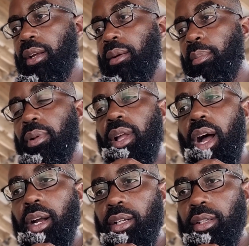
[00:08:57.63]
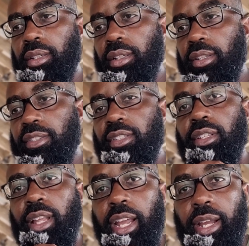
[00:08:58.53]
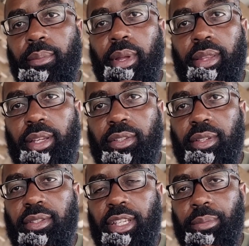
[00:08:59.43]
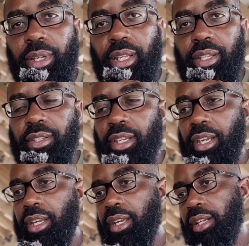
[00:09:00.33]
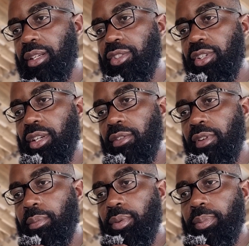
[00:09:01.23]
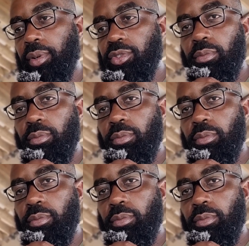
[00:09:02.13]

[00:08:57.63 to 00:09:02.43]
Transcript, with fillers: block, slam this CBDC initiative and proposal